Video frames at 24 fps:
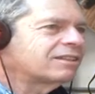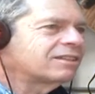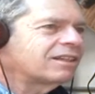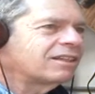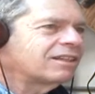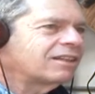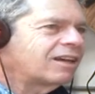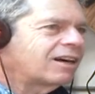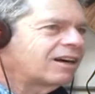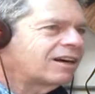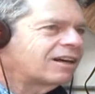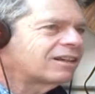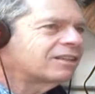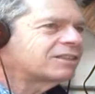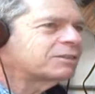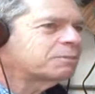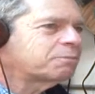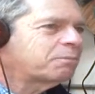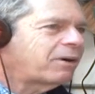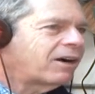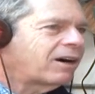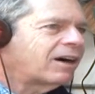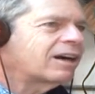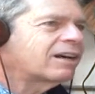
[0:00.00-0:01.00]

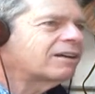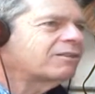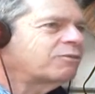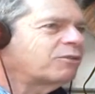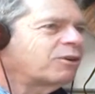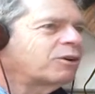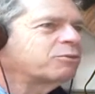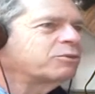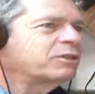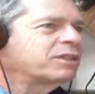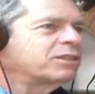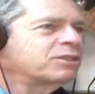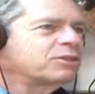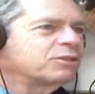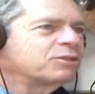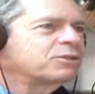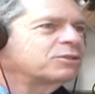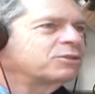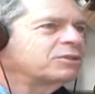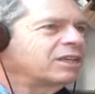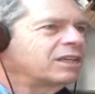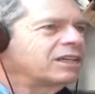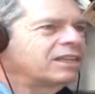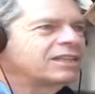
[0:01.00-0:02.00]
large part of what we
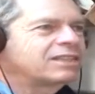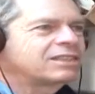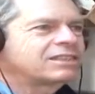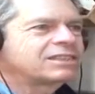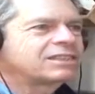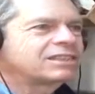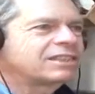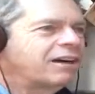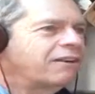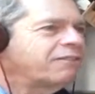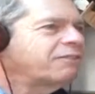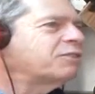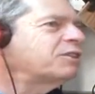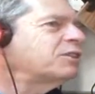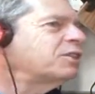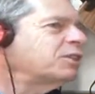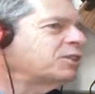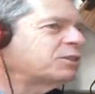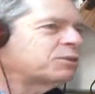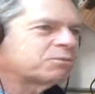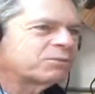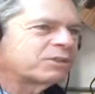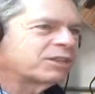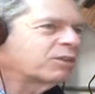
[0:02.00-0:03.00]
do is stuff which
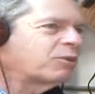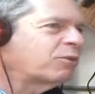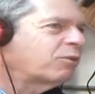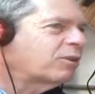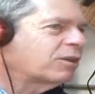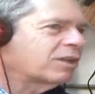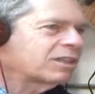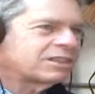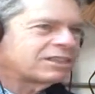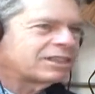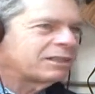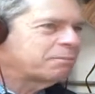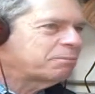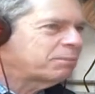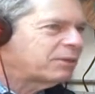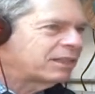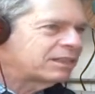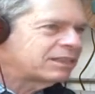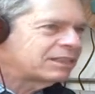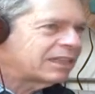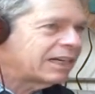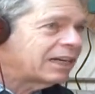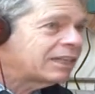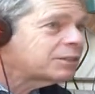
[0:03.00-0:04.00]
is recorded
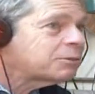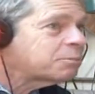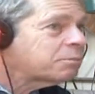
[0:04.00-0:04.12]
someplace else